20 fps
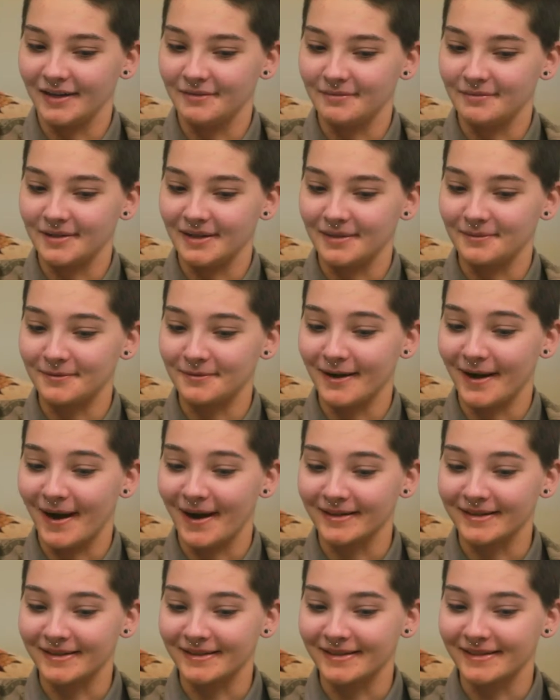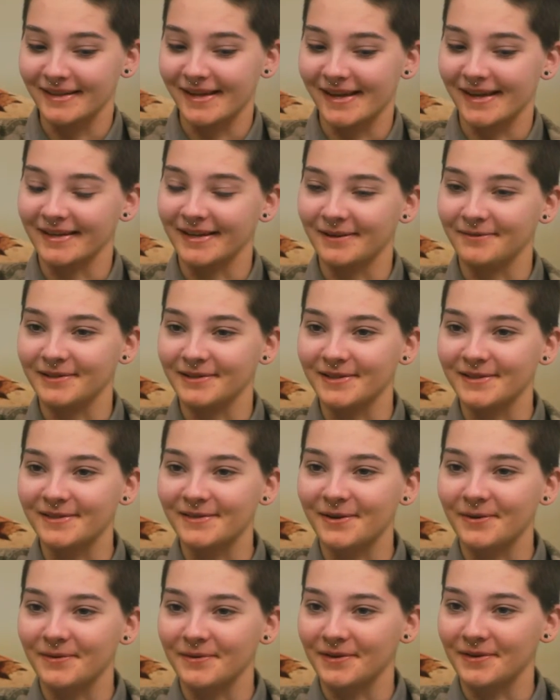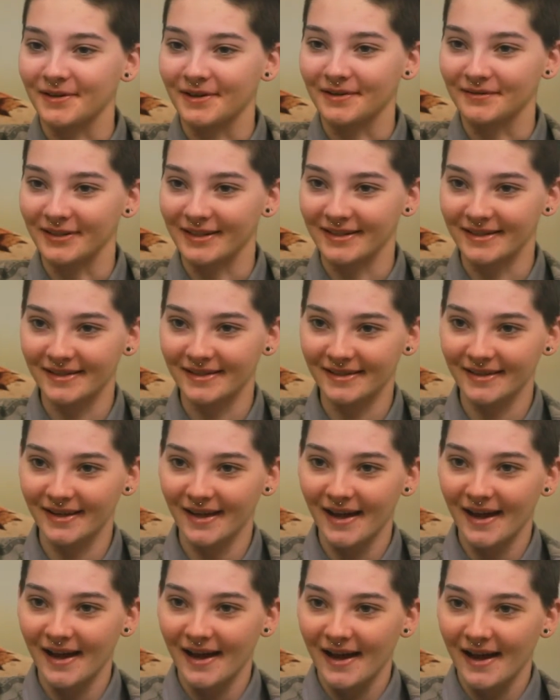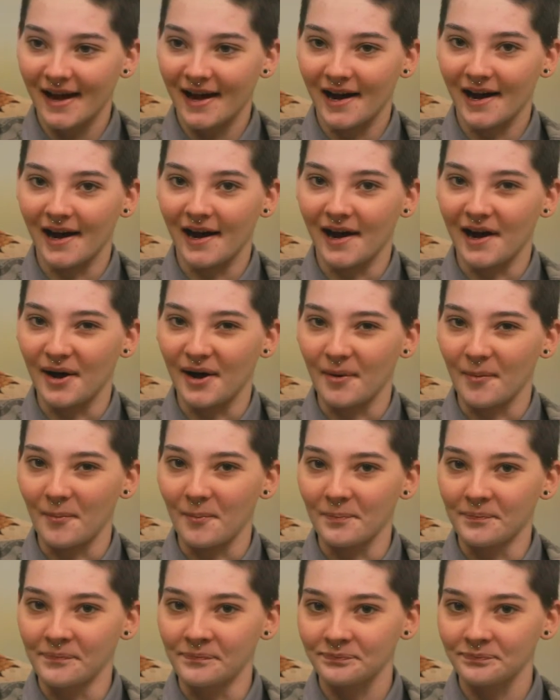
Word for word: had been practicing and I was so nervous. Um,